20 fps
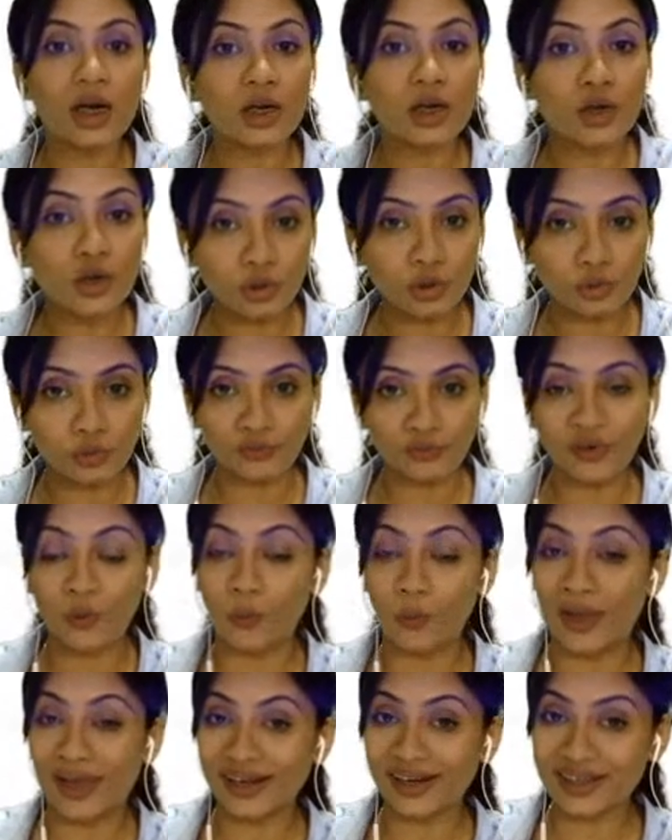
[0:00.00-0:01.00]
groove.
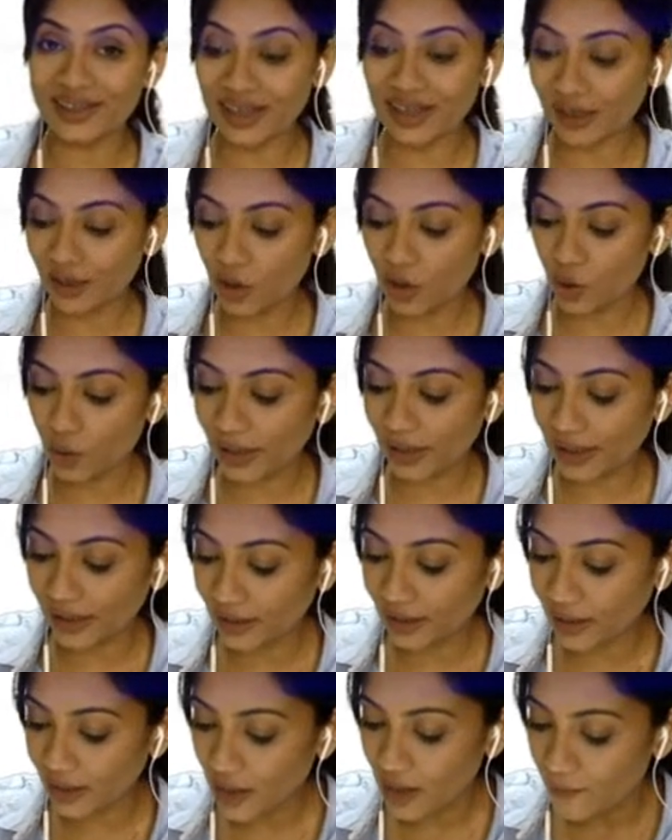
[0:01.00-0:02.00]
Where is that
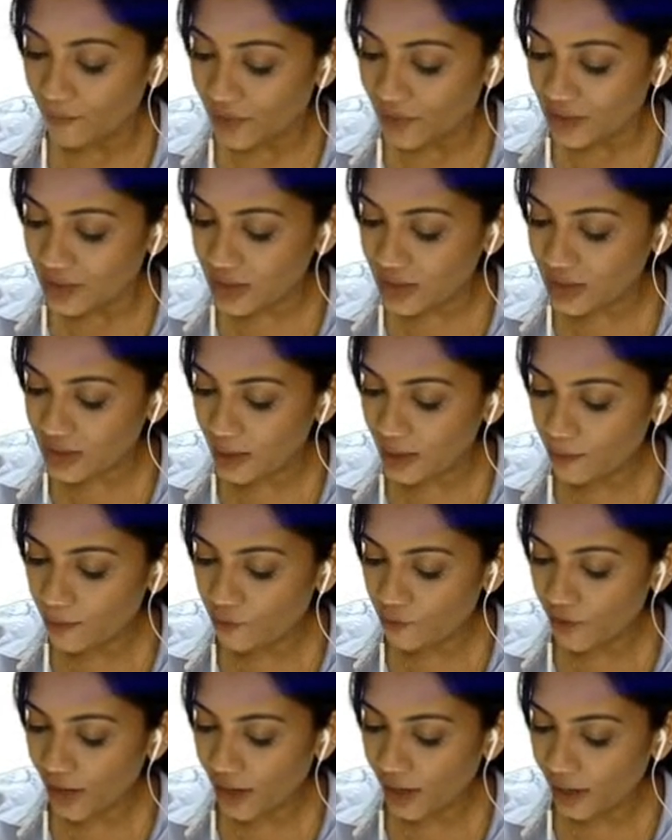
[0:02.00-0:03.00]
located?
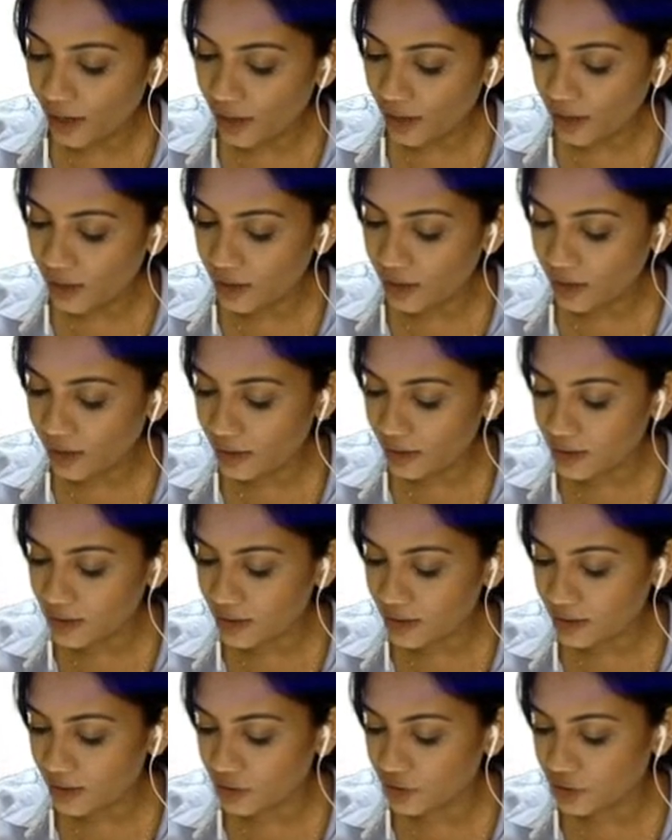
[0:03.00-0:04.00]
Somewhere in this
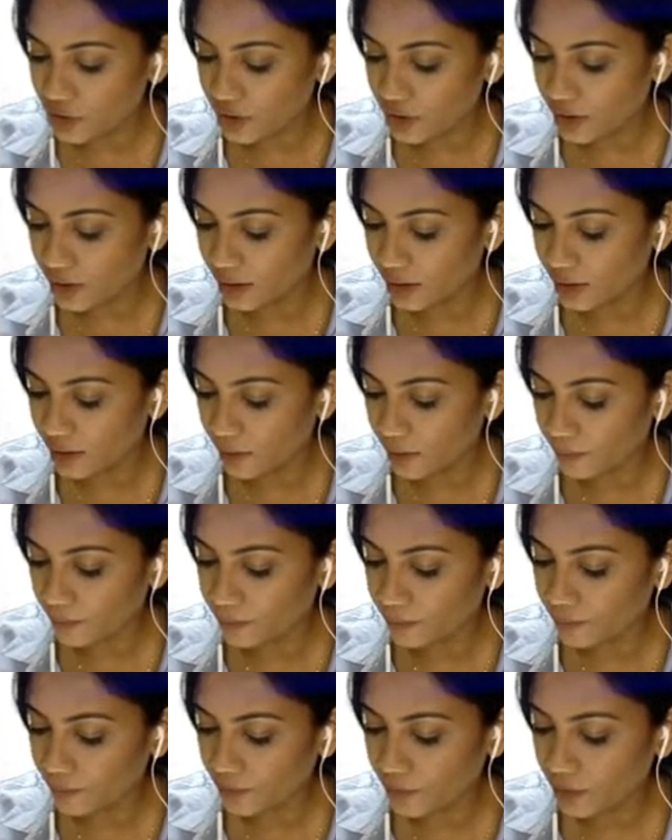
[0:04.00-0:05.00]
region here.
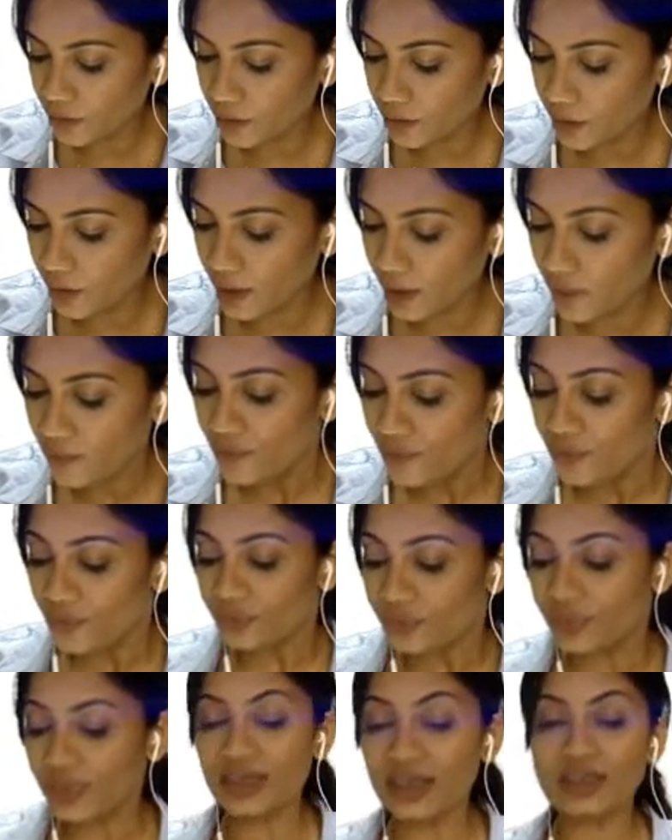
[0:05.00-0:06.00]
Okay,
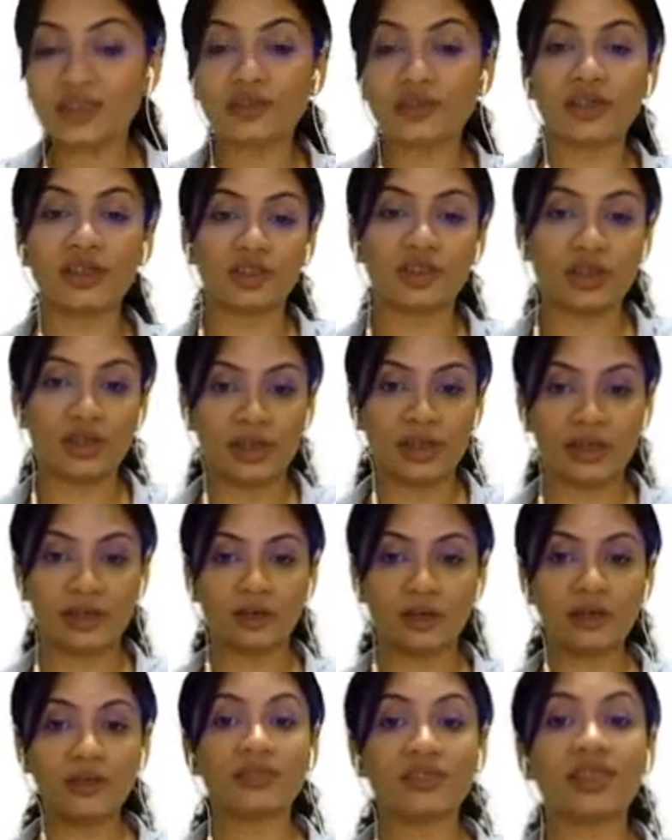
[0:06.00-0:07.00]
this region here,
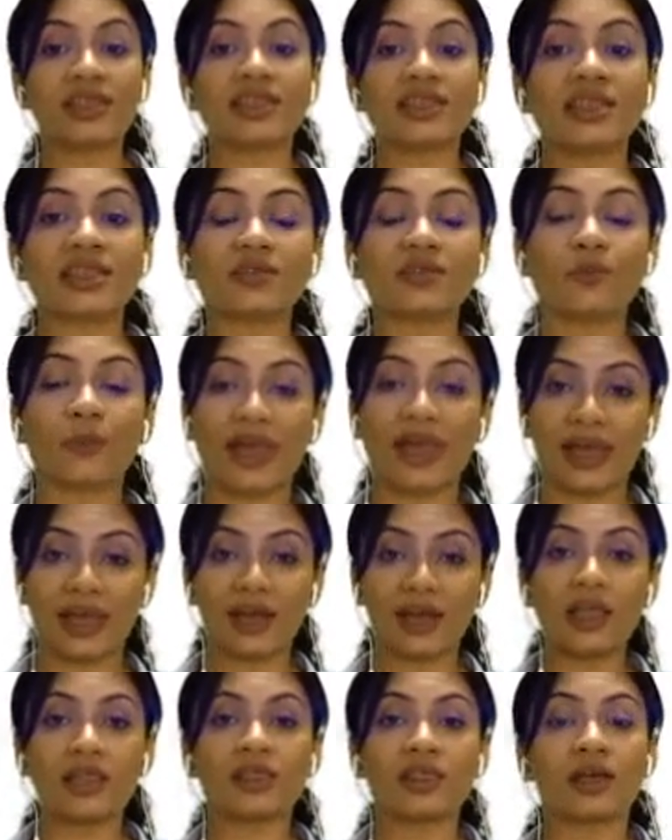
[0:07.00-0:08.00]
this is where
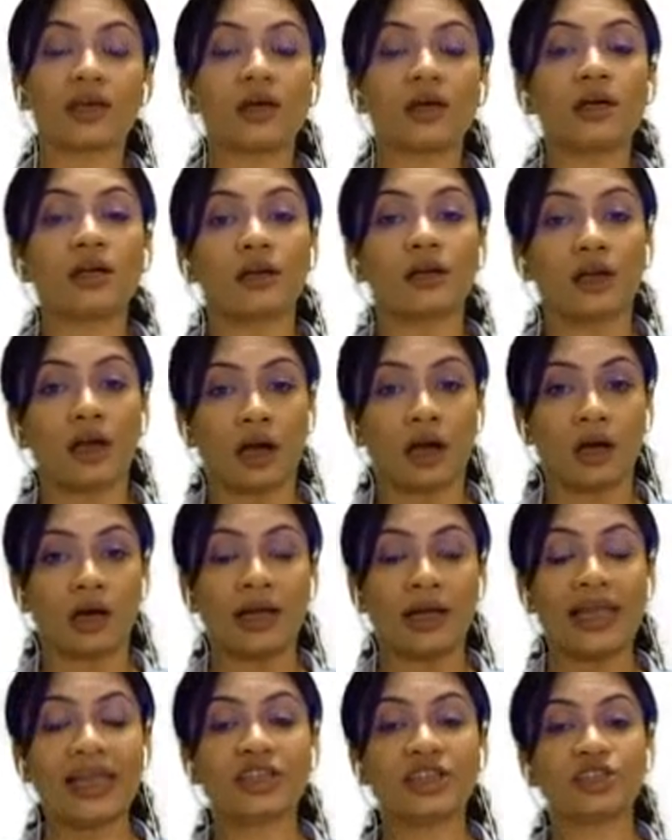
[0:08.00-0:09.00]
the
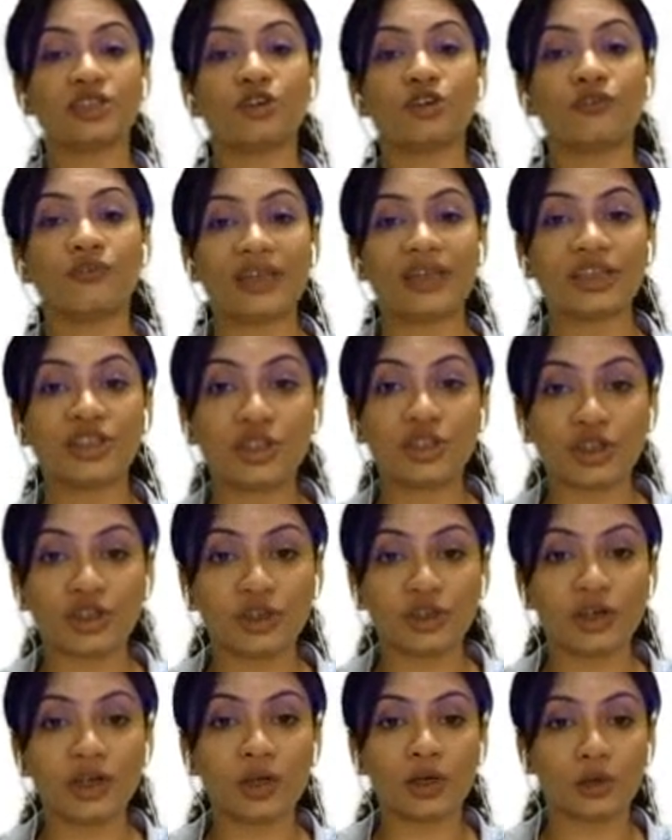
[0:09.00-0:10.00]

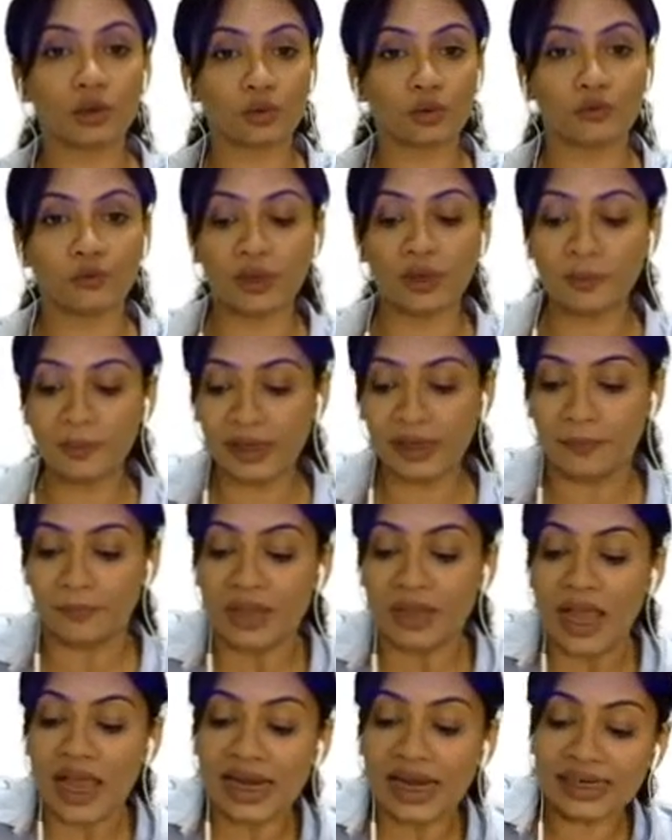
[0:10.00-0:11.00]
atrioventricular groove will be.
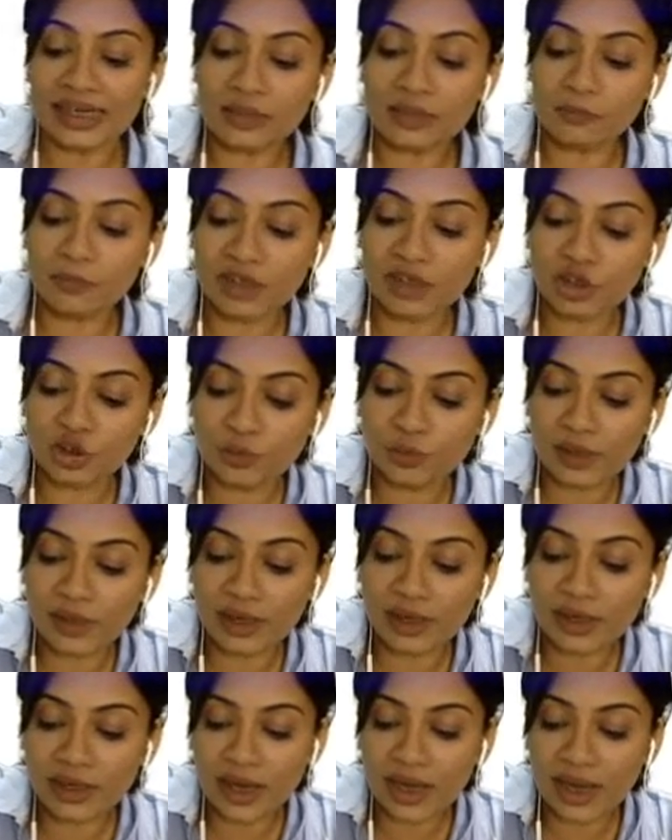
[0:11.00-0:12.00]
It is
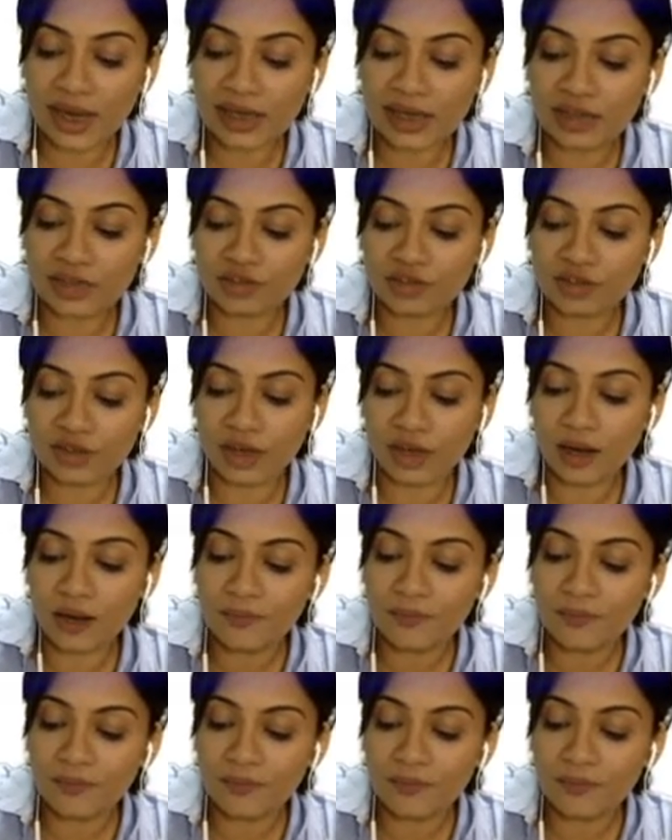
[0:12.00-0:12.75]
between atria